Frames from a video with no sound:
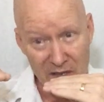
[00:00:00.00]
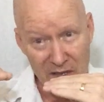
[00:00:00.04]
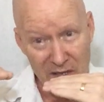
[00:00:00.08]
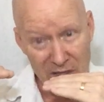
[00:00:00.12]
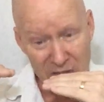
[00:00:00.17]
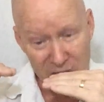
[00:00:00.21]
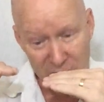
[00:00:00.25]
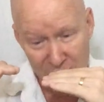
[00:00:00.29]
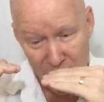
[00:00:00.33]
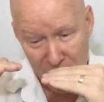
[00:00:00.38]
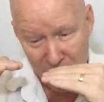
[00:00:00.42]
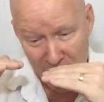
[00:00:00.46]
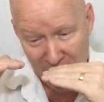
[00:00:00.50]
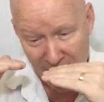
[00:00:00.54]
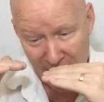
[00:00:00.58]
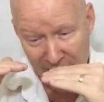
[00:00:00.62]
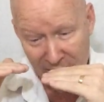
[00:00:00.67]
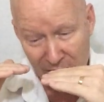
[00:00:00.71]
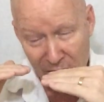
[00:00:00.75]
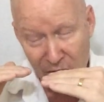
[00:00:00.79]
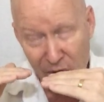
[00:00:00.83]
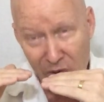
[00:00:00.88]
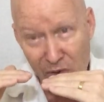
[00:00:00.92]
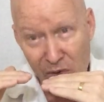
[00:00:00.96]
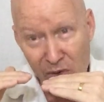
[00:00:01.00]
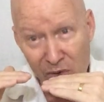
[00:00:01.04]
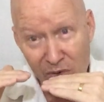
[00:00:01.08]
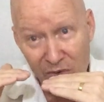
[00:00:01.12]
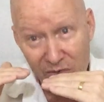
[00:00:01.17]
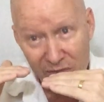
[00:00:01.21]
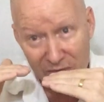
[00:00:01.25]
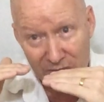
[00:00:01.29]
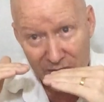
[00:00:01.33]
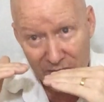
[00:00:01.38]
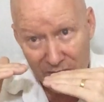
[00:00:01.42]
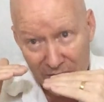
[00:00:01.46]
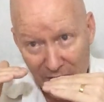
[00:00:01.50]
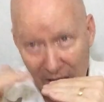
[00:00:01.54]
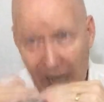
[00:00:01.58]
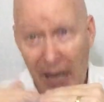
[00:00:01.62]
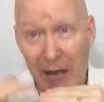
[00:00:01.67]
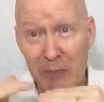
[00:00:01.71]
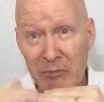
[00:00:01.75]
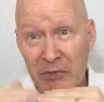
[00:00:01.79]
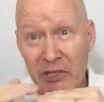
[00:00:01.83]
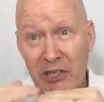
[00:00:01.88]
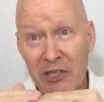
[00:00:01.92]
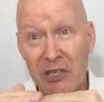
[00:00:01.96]
And then you gotta go,
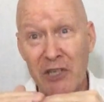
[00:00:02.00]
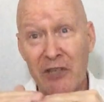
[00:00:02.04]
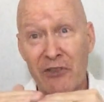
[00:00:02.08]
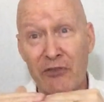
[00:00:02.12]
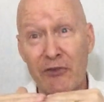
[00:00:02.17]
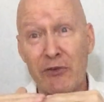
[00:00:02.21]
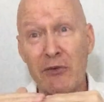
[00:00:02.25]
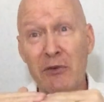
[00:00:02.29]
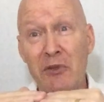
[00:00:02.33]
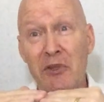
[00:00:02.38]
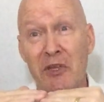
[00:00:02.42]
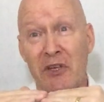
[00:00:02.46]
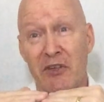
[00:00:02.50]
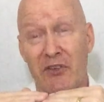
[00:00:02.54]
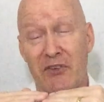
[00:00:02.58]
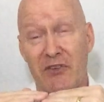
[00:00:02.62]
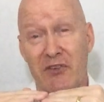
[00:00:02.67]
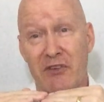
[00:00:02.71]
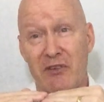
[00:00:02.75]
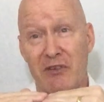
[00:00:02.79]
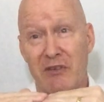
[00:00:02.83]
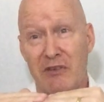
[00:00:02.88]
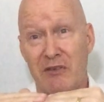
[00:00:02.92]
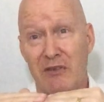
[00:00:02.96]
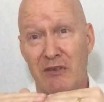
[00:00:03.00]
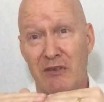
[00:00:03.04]
I'm gonna get through this.